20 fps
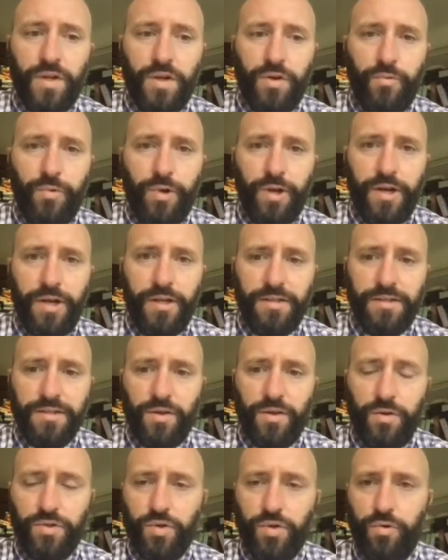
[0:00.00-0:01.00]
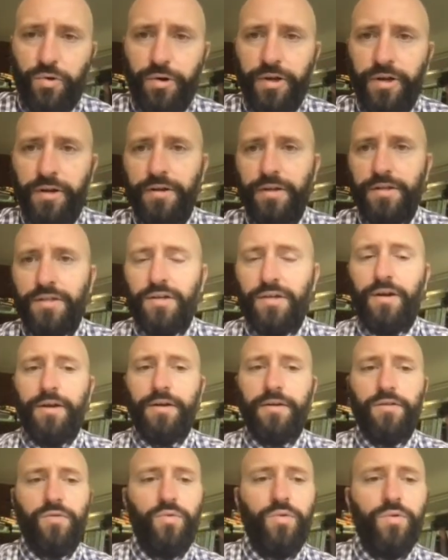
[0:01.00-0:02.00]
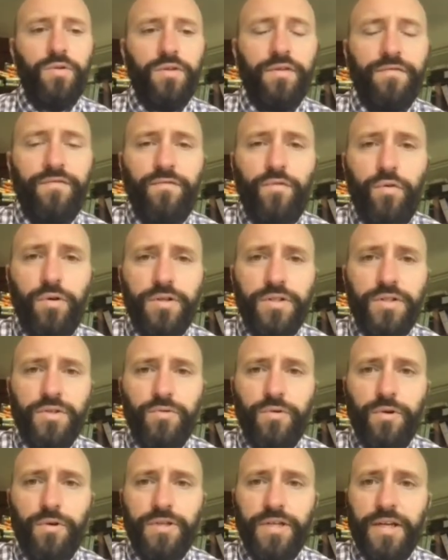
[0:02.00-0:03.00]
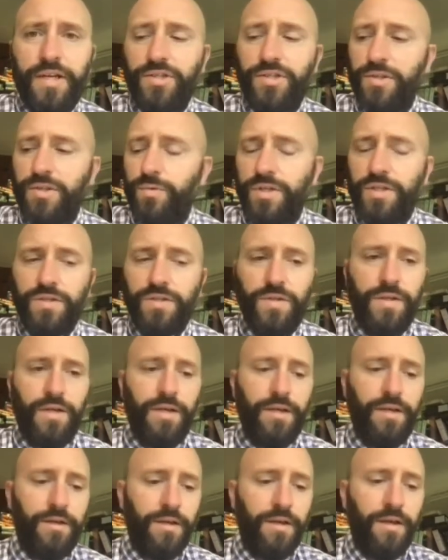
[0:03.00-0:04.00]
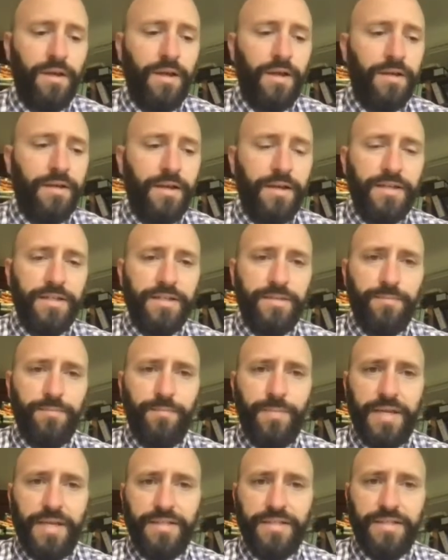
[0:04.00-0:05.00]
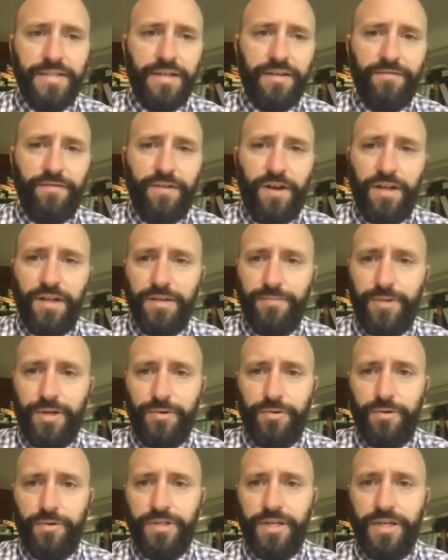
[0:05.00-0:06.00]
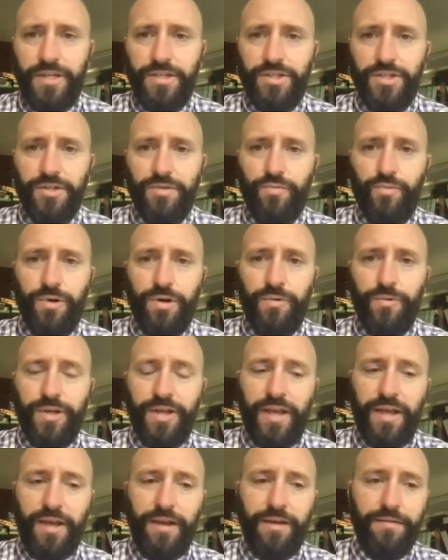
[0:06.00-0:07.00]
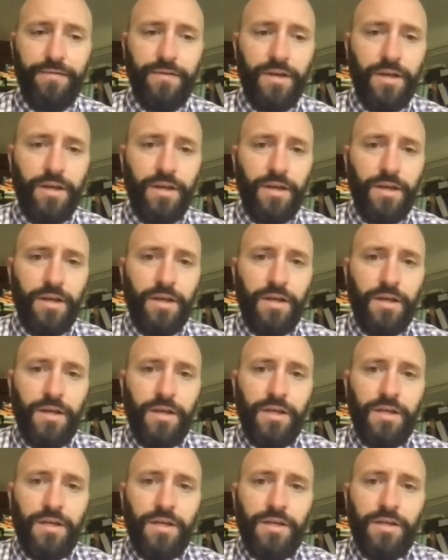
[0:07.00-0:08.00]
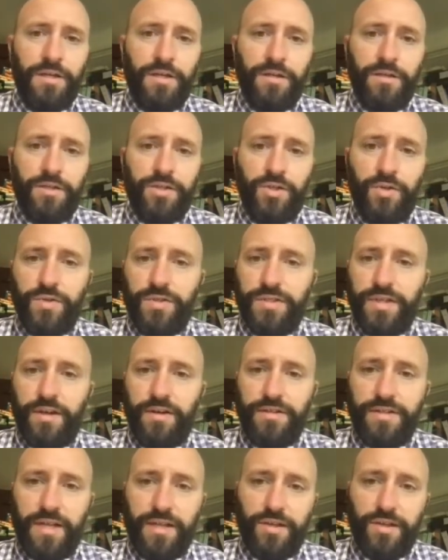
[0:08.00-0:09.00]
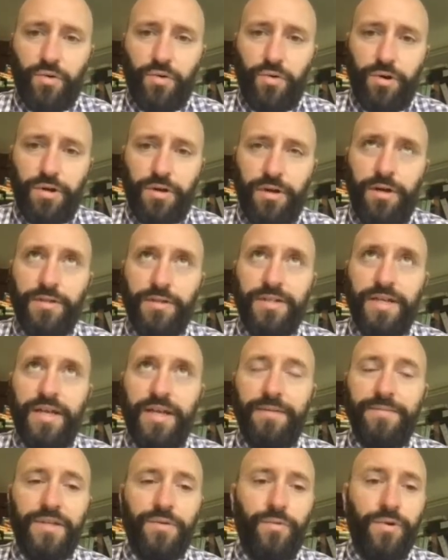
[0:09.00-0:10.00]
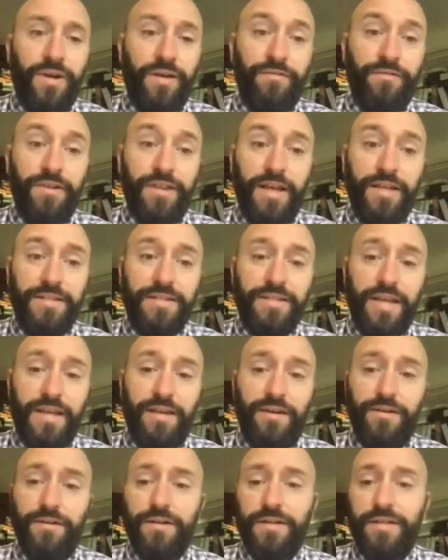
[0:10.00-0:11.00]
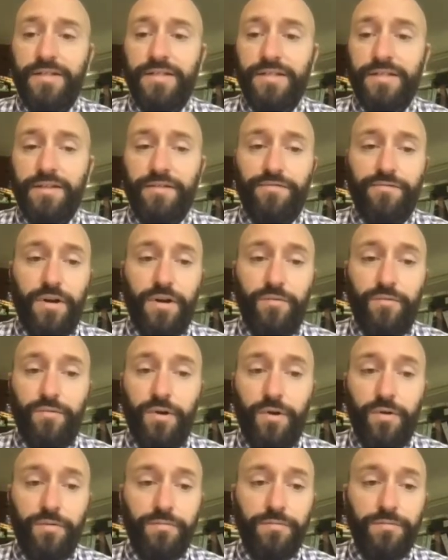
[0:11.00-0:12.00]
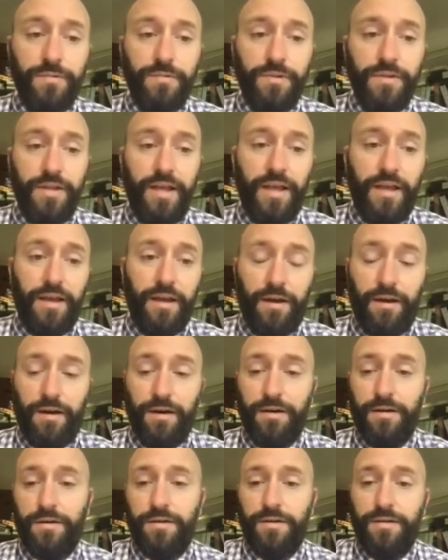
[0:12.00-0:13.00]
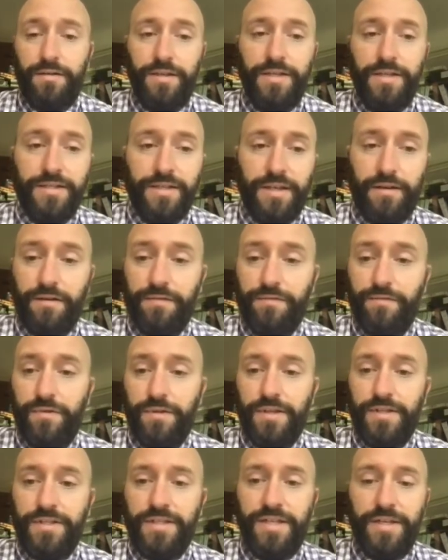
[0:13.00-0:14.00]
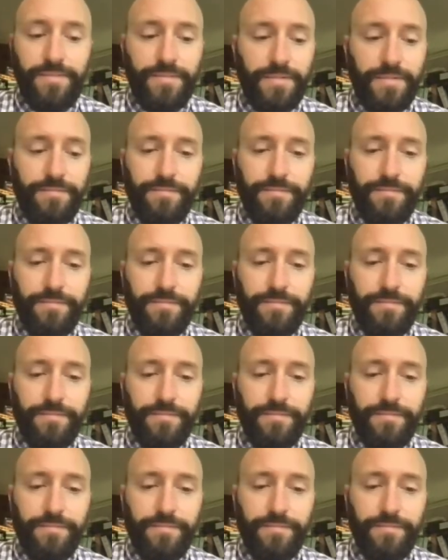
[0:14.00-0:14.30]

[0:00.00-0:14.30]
Greetings, Coach Ori here to talk through the 4-2 rotation, which is a nice basic volleyball rotation where we have two setters on the court at all times, and whenever that setter is in the front row, they are the setter for the team.